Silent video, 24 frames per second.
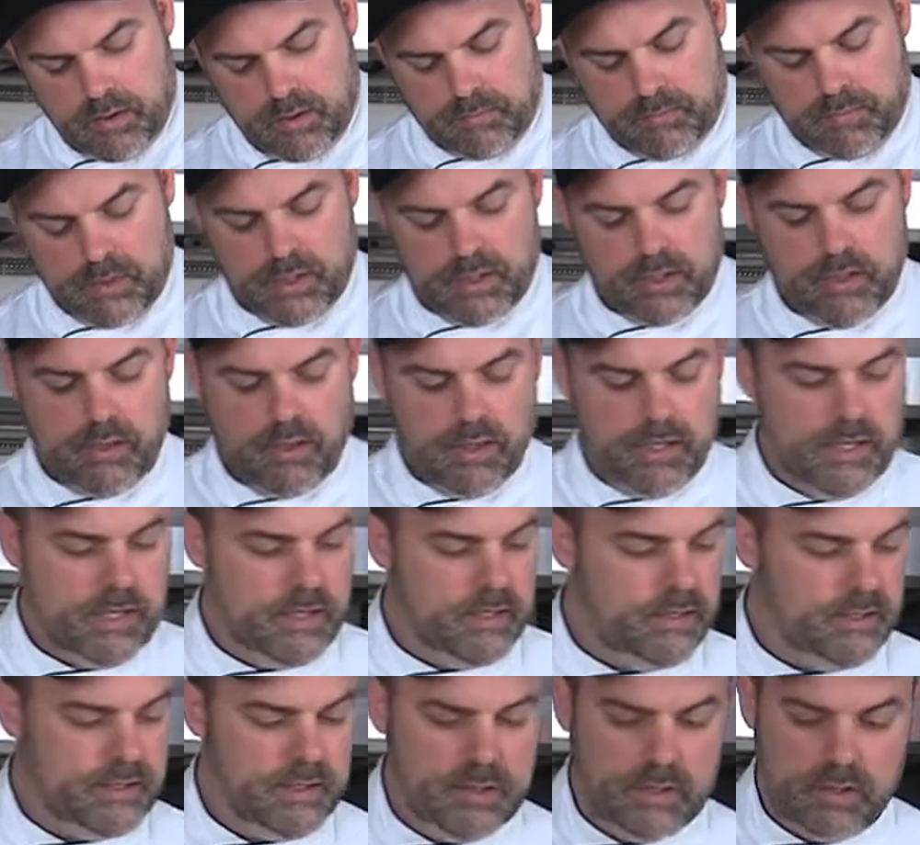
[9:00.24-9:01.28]
I'm going to go
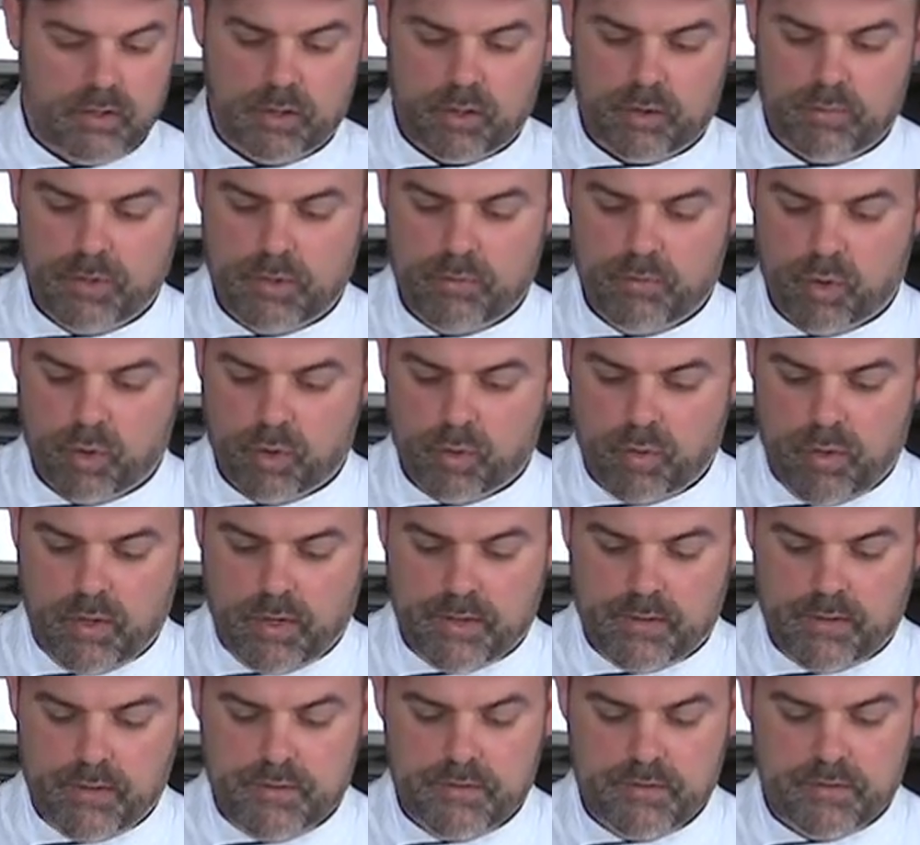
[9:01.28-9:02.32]
ahead and get a little bit more
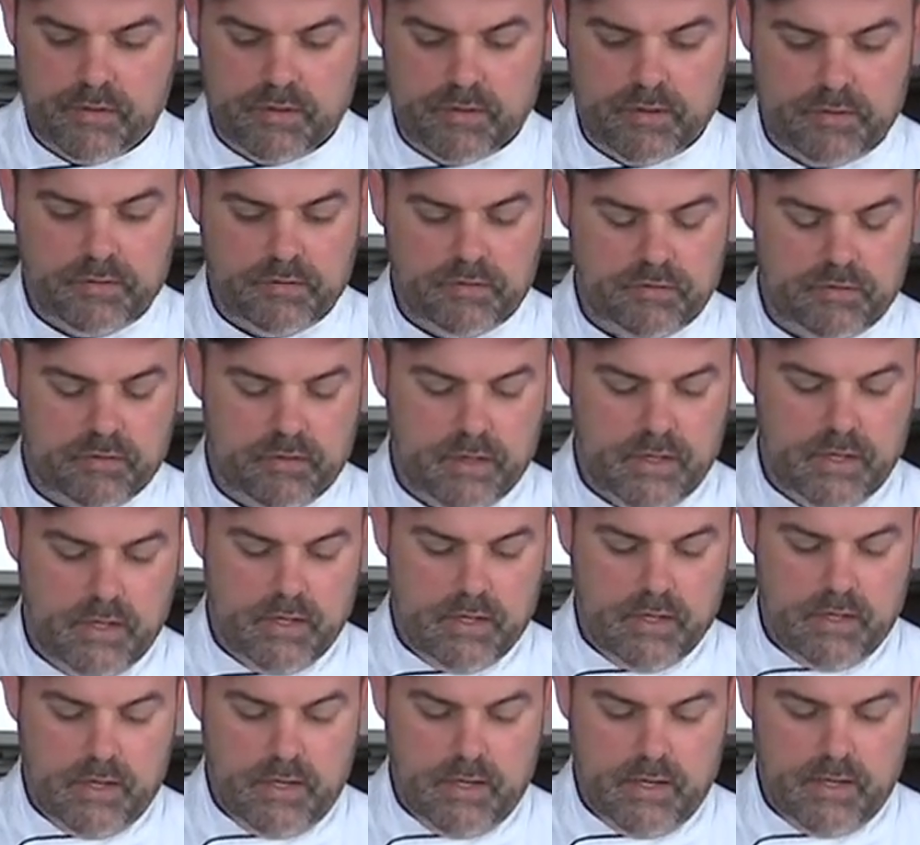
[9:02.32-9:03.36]
water into this,
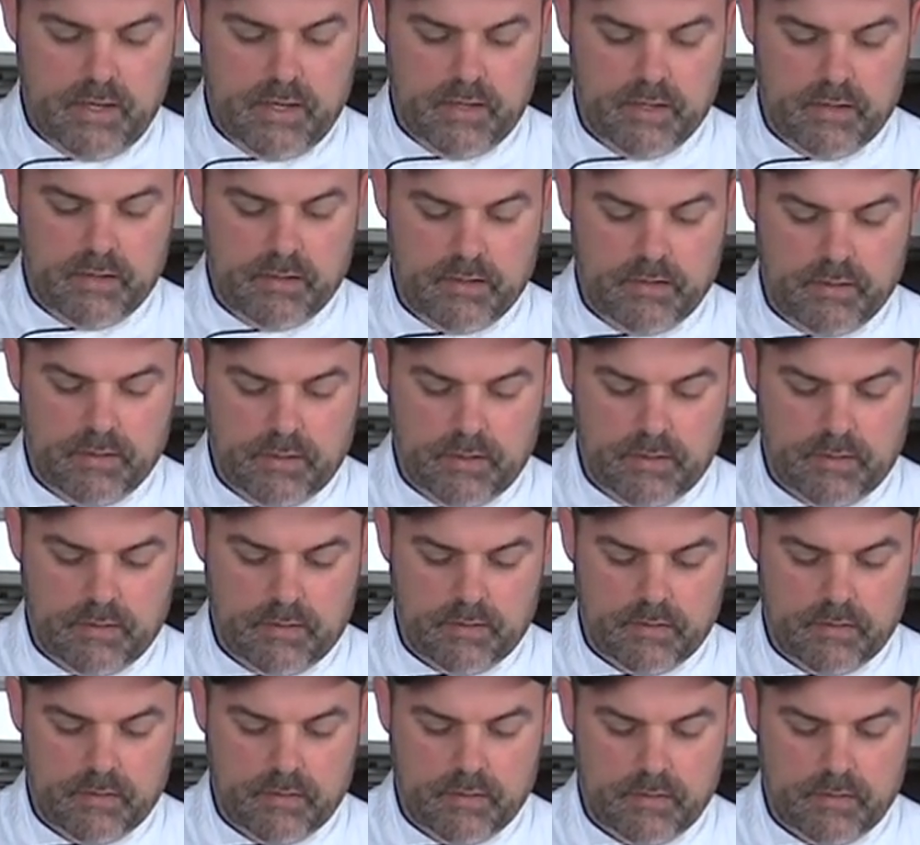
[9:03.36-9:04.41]
and then